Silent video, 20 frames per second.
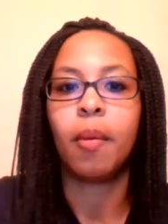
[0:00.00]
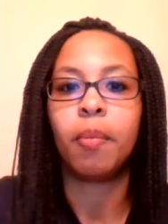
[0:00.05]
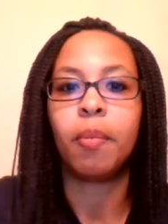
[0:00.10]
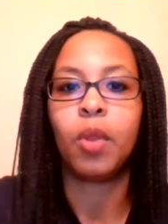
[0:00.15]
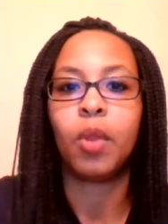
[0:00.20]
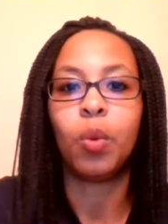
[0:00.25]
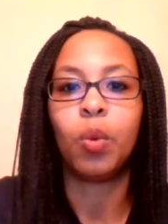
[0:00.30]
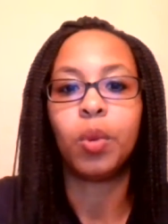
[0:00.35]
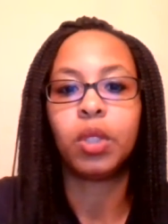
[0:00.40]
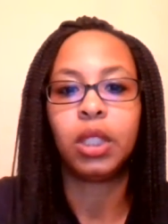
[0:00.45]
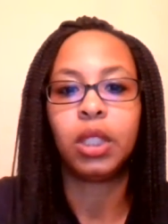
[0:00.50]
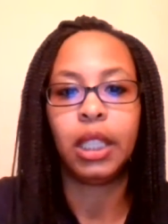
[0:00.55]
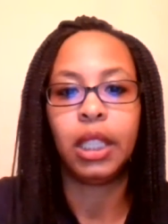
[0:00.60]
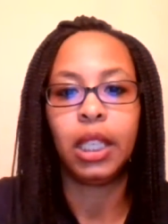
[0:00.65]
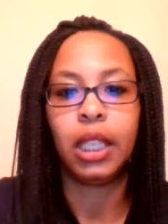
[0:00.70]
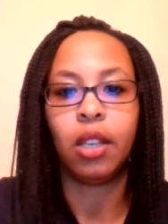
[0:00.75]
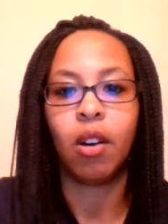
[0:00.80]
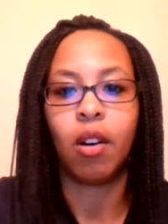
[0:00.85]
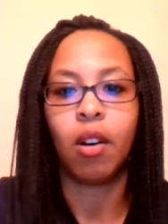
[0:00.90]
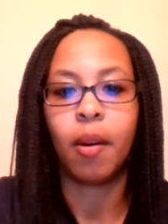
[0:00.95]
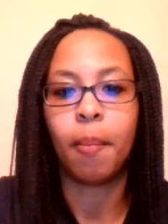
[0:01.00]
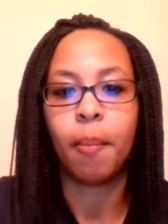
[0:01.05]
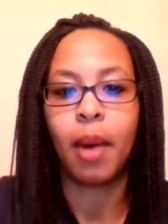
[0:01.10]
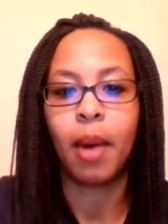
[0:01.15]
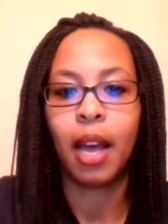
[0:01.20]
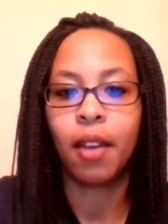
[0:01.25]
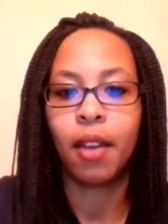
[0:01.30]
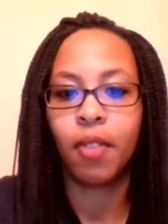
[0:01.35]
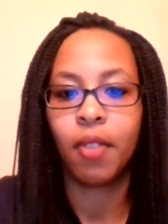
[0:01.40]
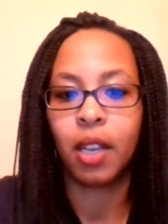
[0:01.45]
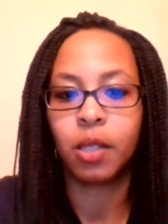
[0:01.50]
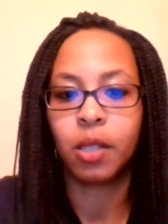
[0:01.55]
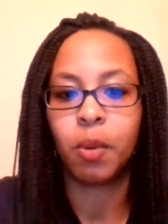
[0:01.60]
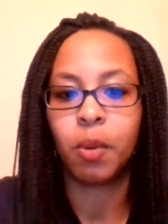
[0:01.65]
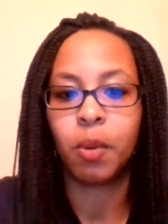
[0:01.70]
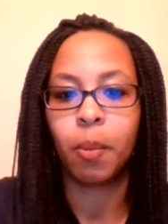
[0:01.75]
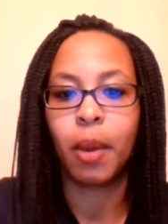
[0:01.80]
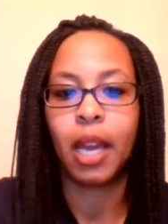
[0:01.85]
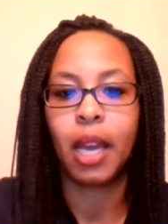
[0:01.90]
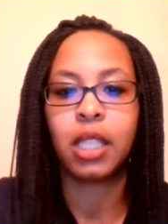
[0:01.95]
You will see on my
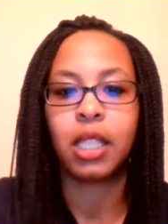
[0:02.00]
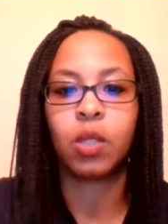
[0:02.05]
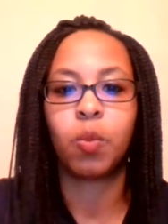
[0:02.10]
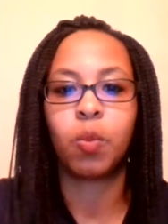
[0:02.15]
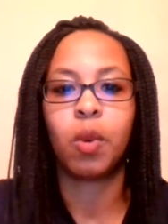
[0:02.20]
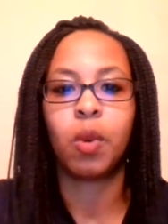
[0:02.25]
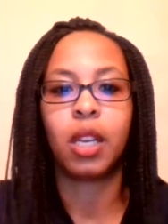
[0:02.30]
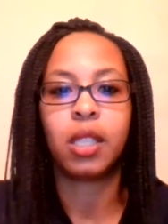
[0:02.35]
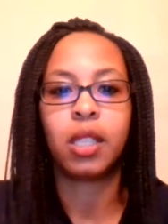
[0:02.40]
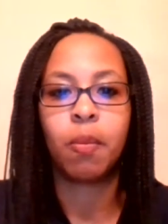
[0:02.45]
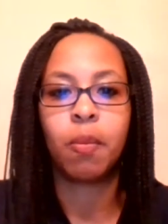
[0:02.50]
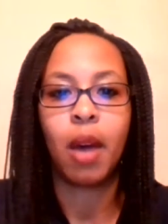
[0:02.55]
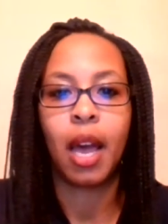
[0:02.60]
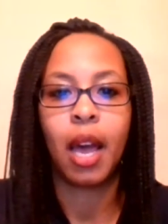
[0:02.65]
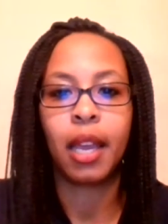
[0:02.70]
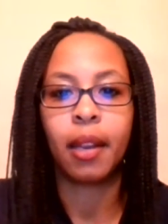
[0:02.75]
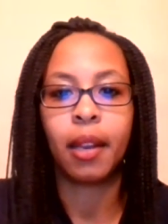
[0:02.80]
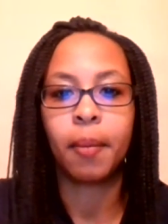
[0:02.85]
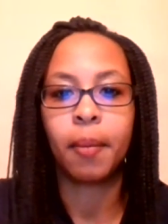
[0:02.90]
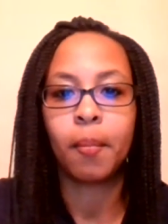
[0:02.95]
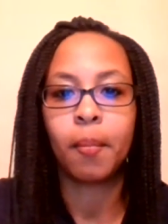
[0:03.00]
Facebook page as well as my